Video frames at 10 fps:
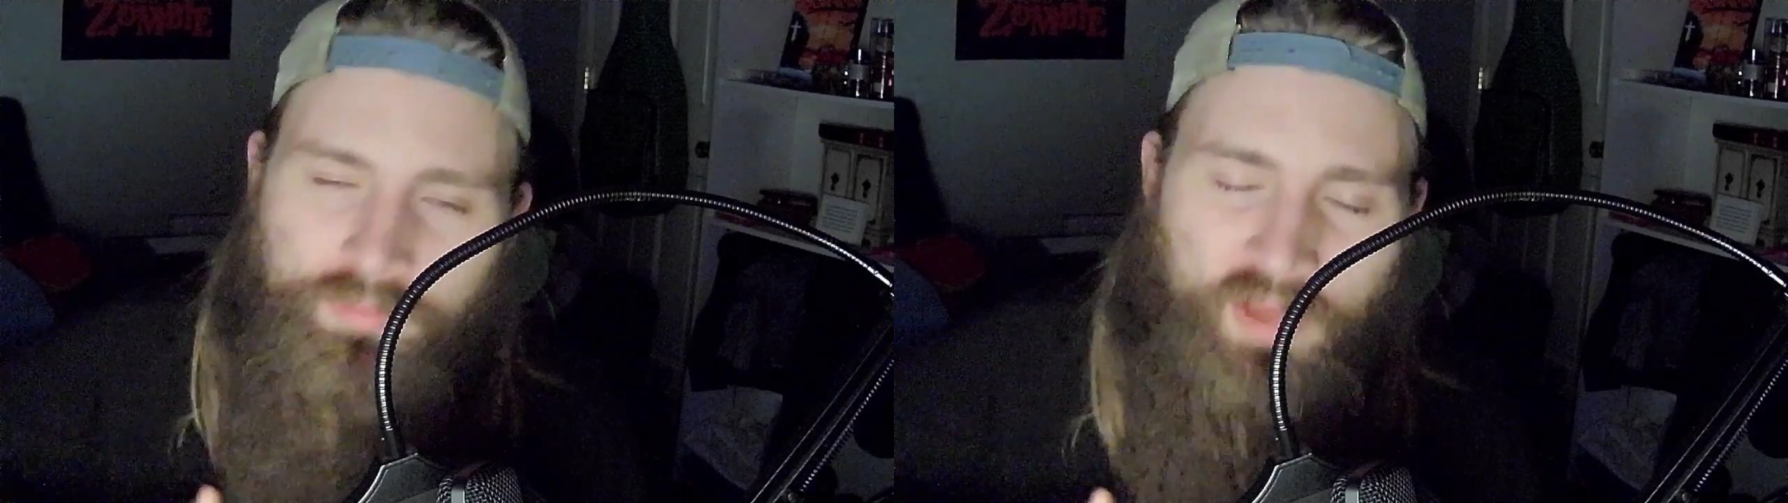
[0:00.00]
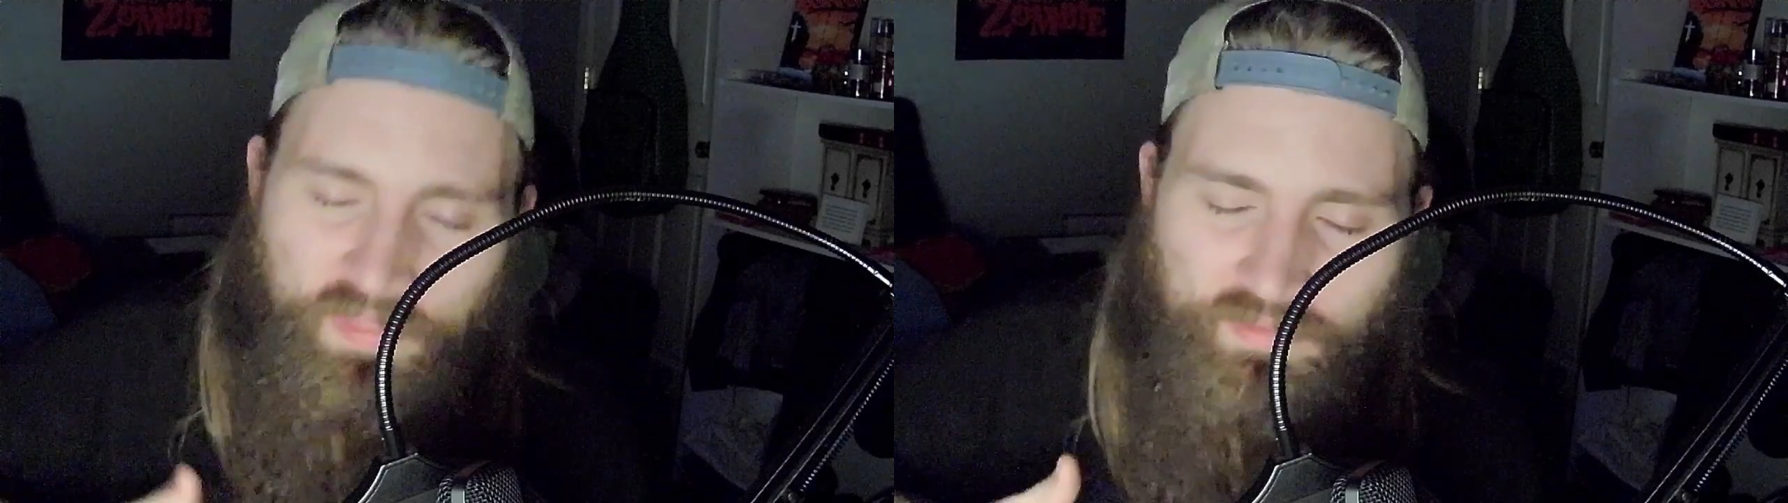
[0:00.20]

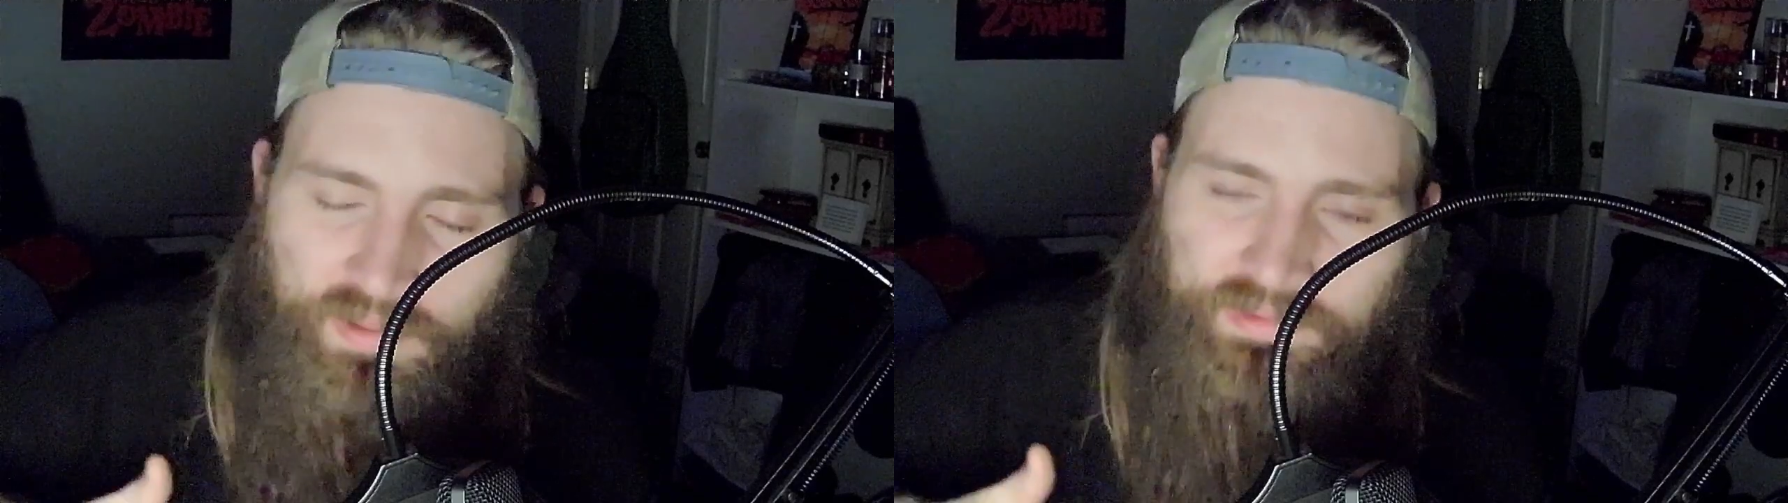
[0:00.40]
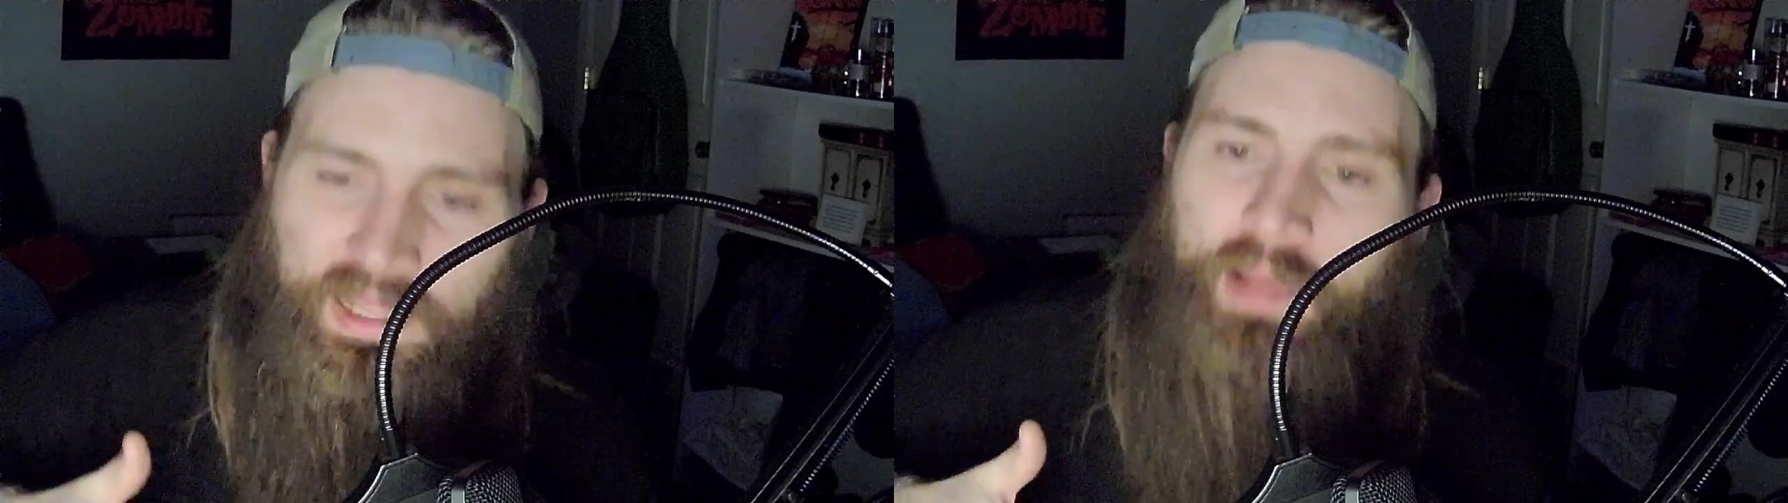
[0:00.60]
nothing
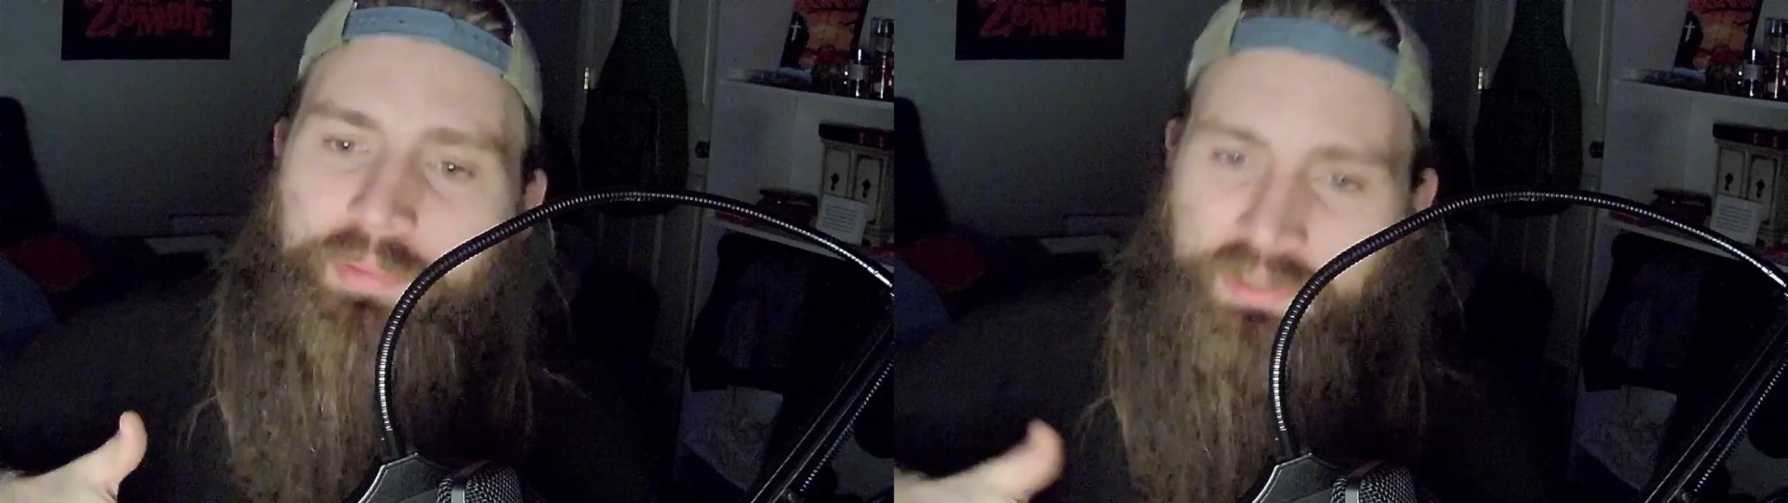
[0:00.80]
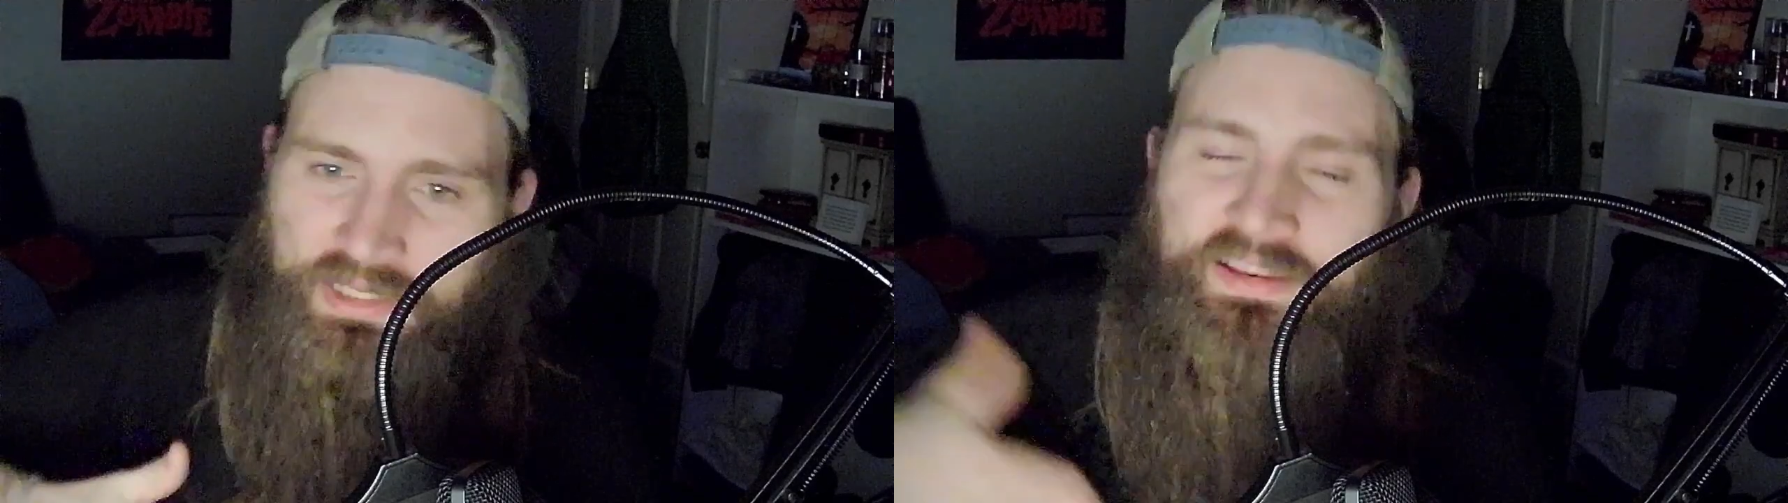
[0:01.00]
like that,
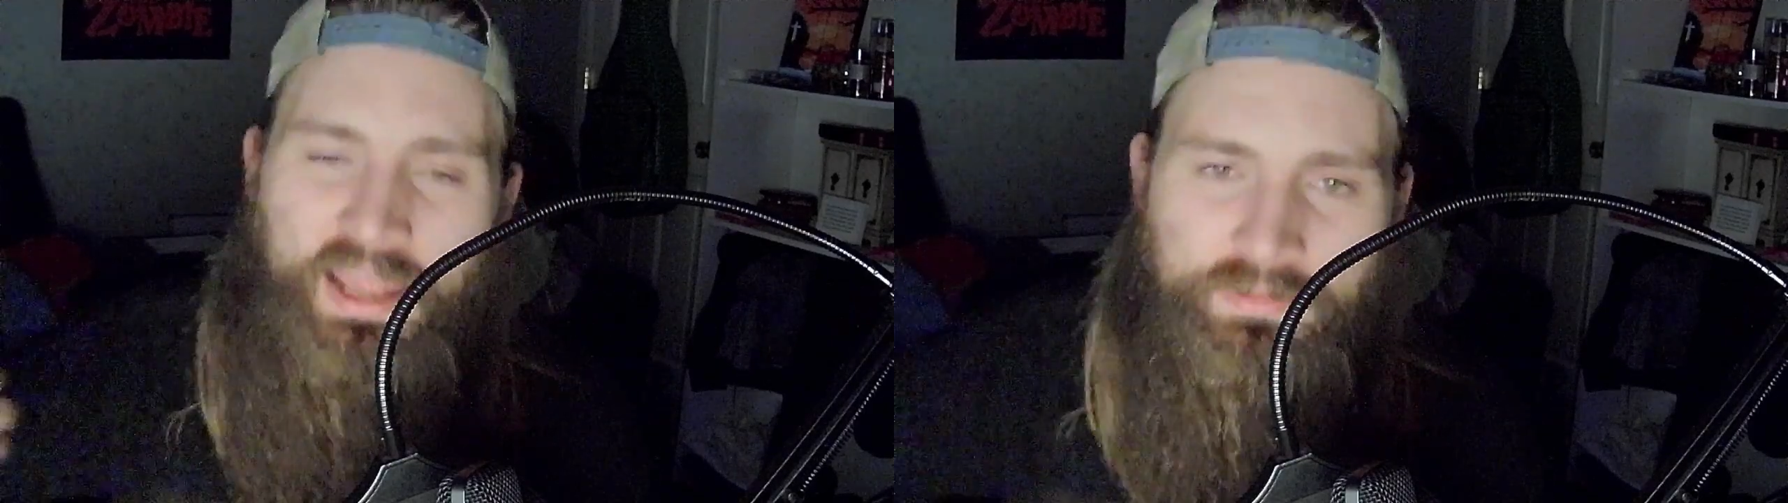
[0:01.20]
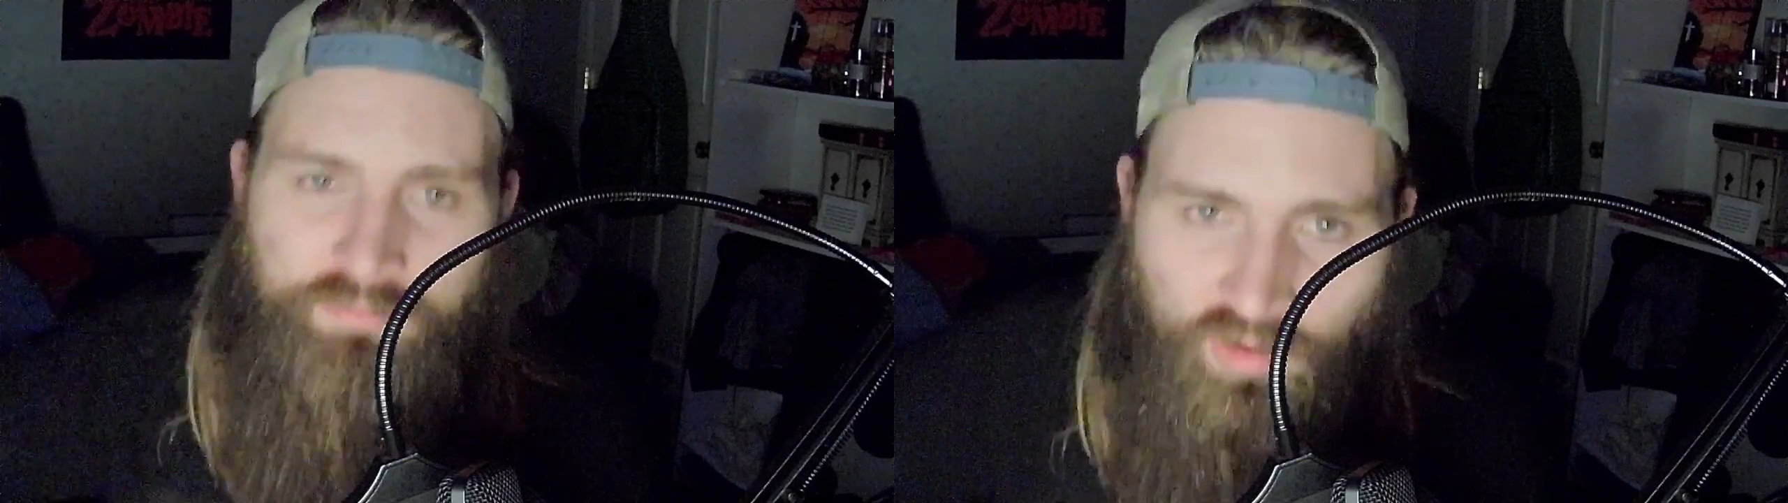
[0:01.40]
but did
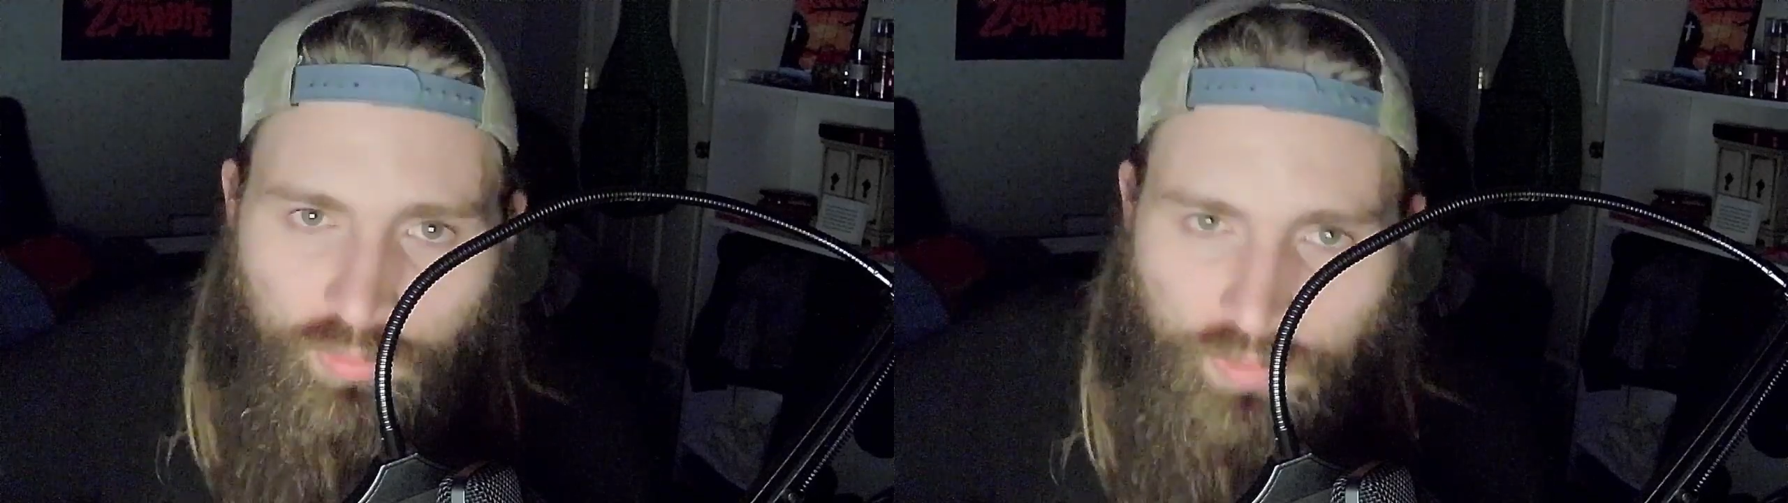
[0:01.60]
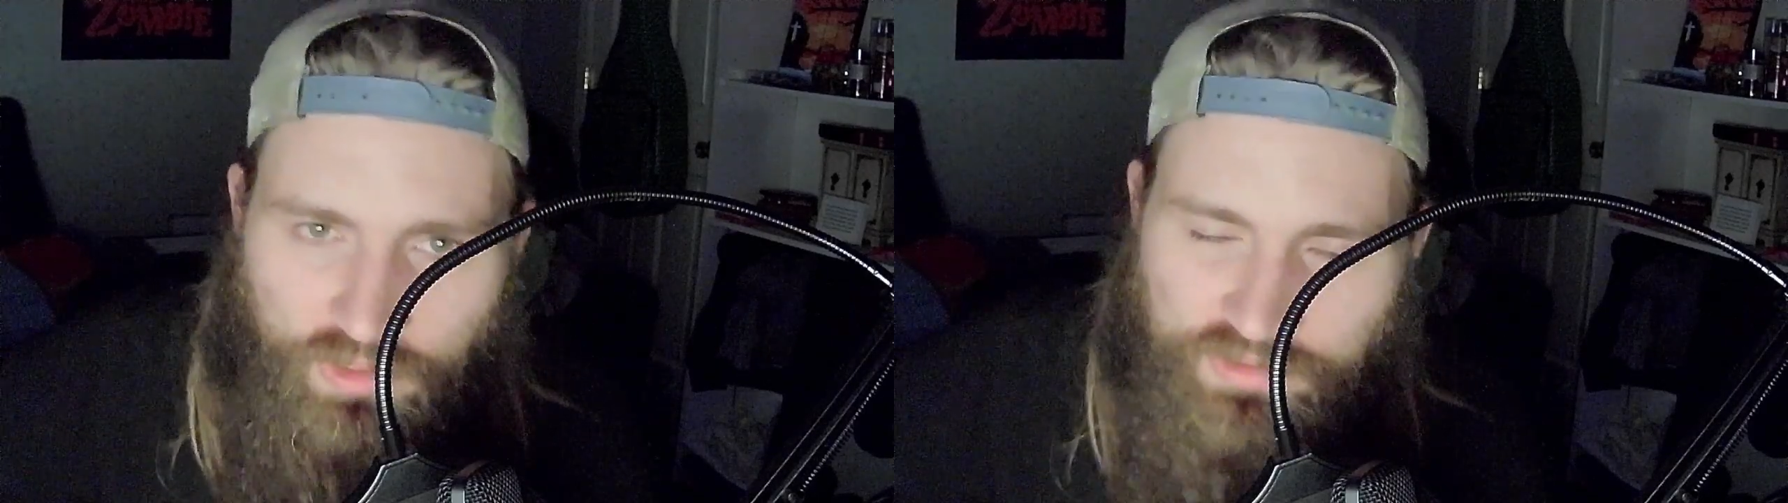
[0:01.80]
have
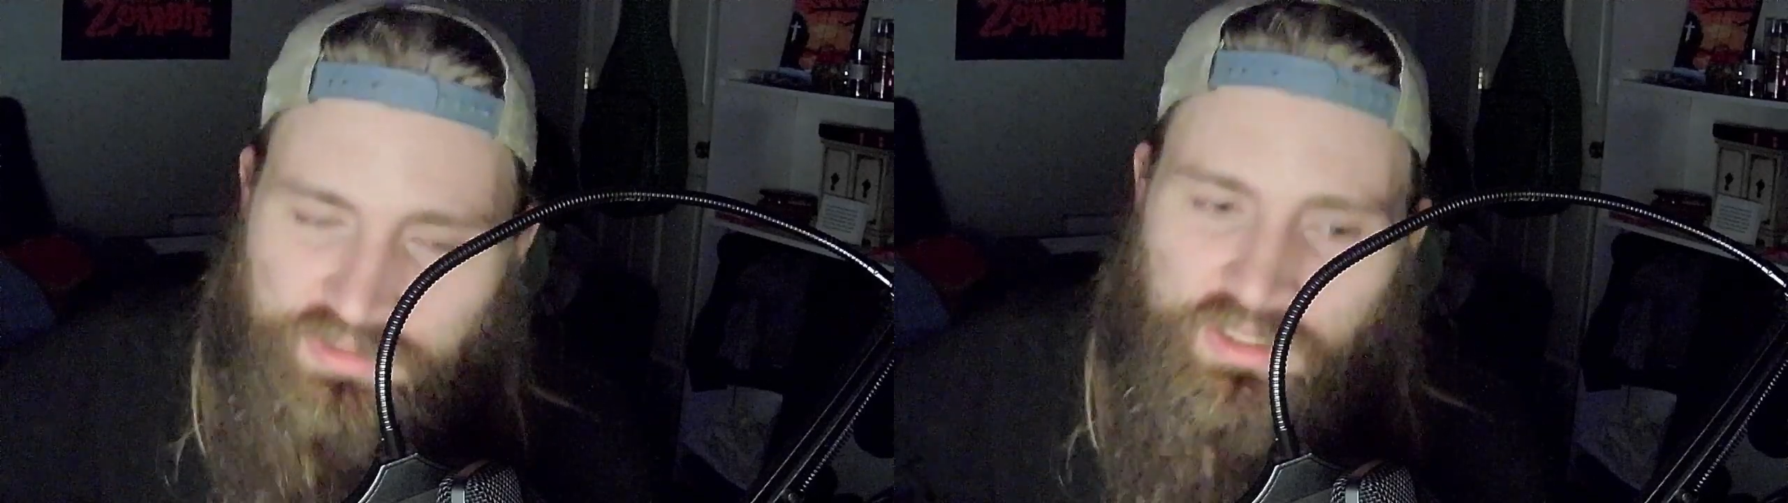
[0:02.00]
moments,